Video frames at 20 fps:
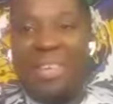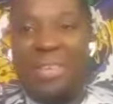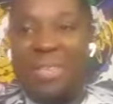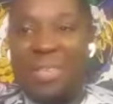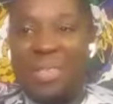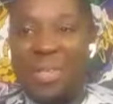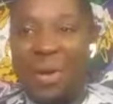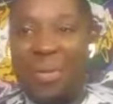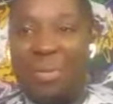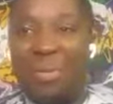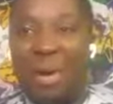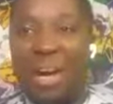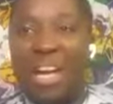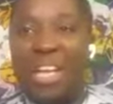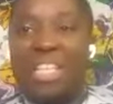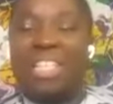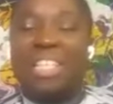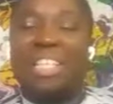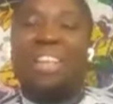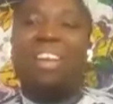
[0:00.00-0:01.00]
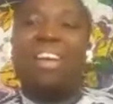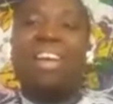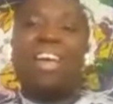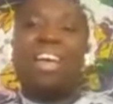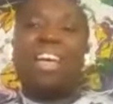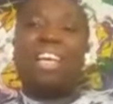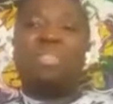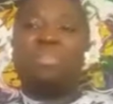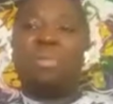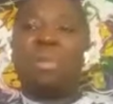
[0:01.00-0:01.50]
you so much.
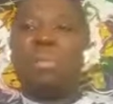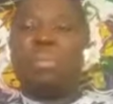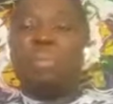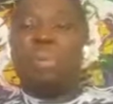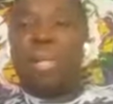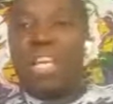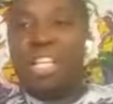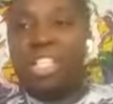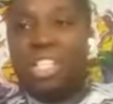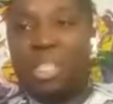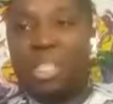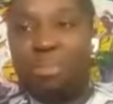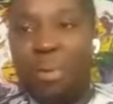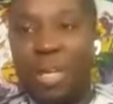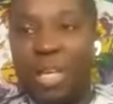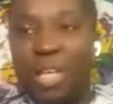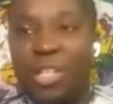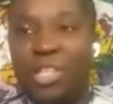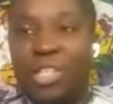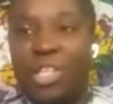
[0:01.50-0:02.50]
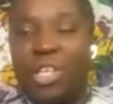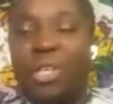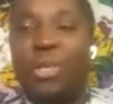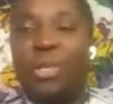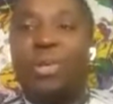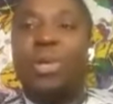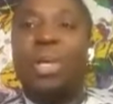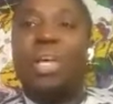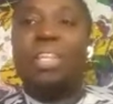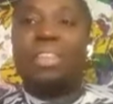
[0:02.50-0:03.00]
It's been a pleasure speaking to
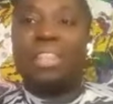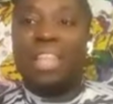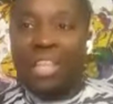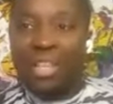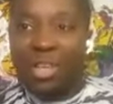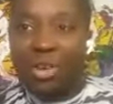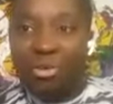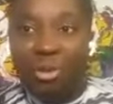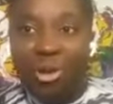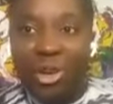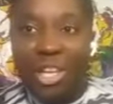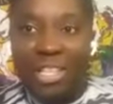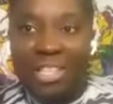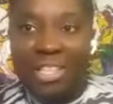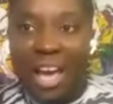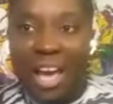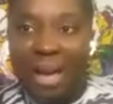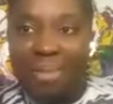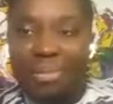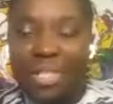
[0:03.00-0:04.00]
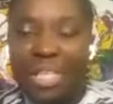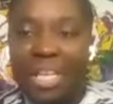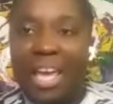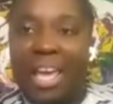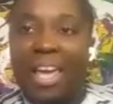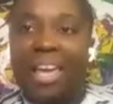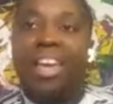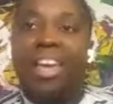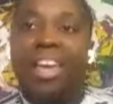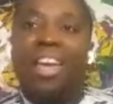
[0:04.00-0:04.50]
you. Thank you for your time
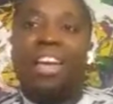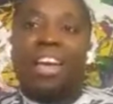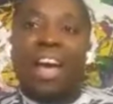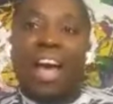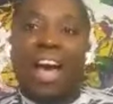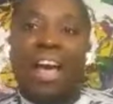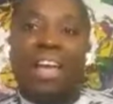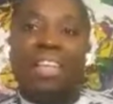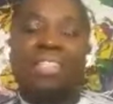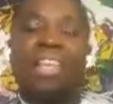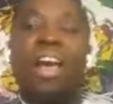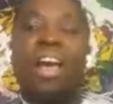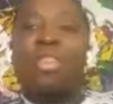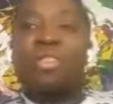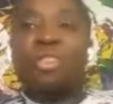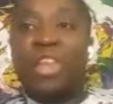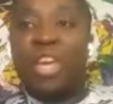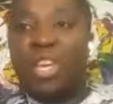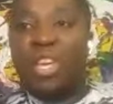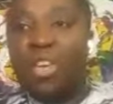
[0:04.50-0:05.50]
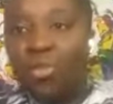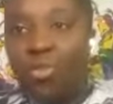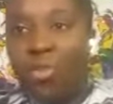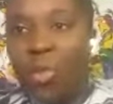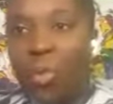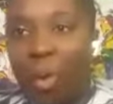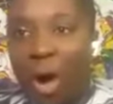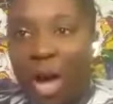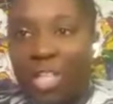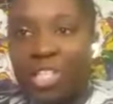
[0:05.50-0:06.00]
today. Guys, thank you
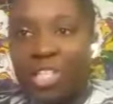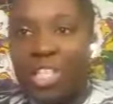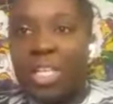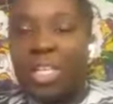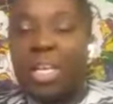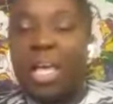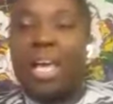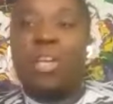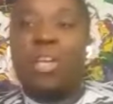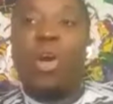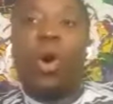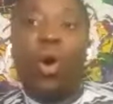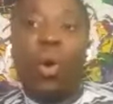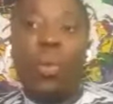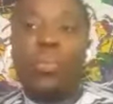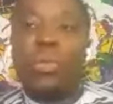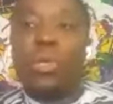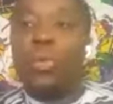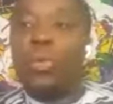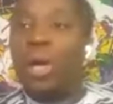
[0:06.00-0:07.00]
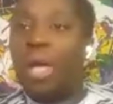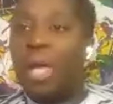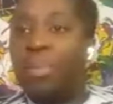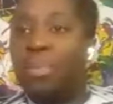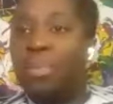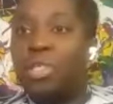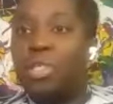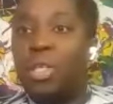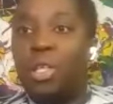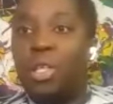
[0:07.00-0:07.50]
for watching. I hope you were
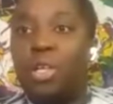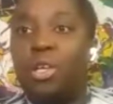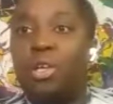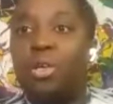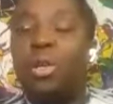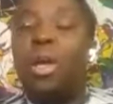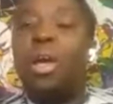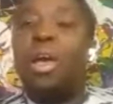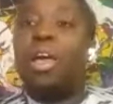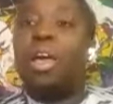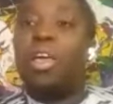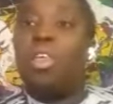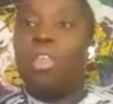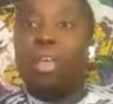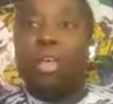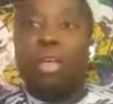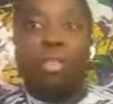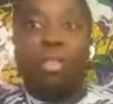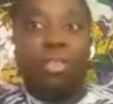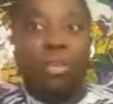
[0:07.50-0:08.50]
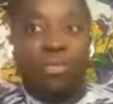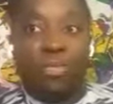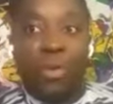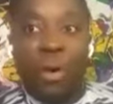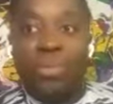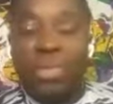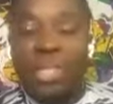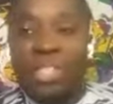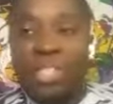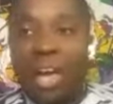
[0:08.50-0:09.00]
able to learn
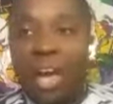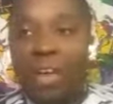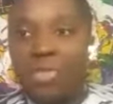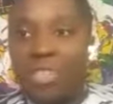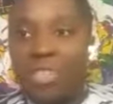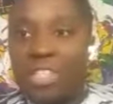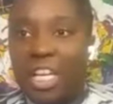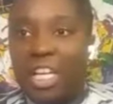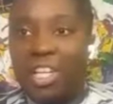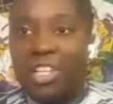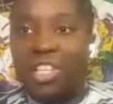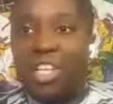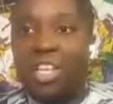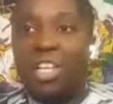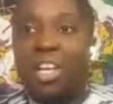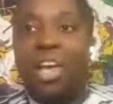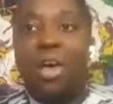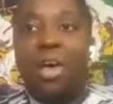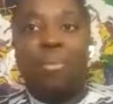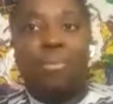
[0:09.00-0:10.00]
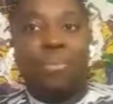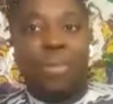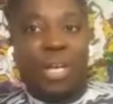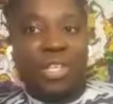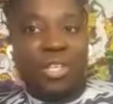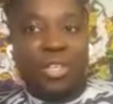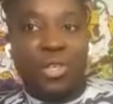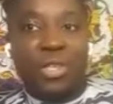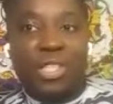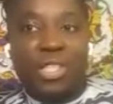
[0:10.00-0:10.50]
from this conversation. Make
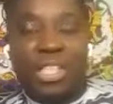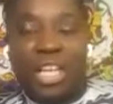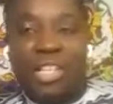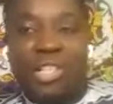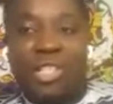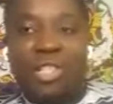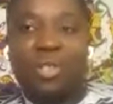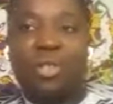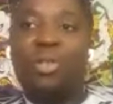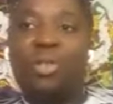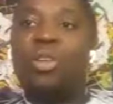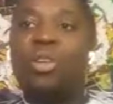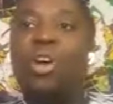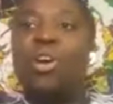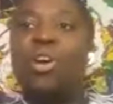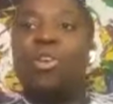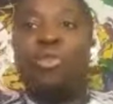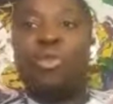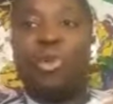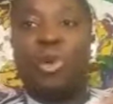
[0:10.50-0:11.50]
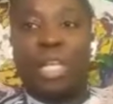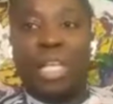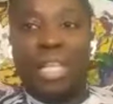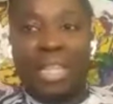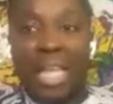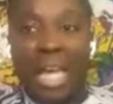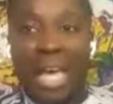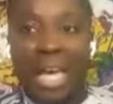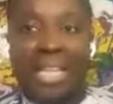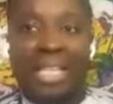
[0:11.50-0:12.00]
sure you stay tuned for the
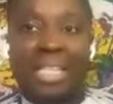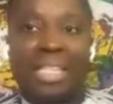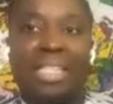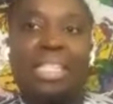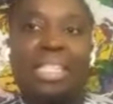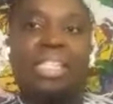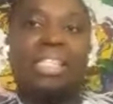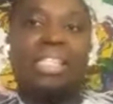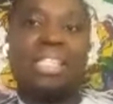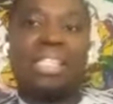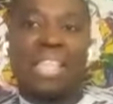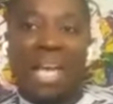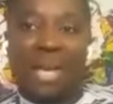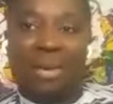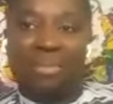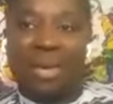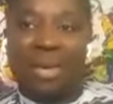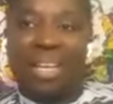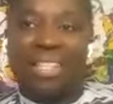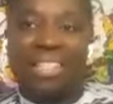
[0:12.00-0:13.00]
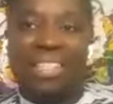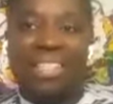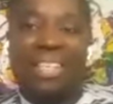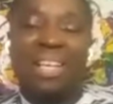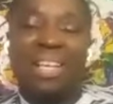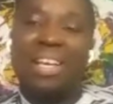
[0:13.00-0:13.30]
next segment.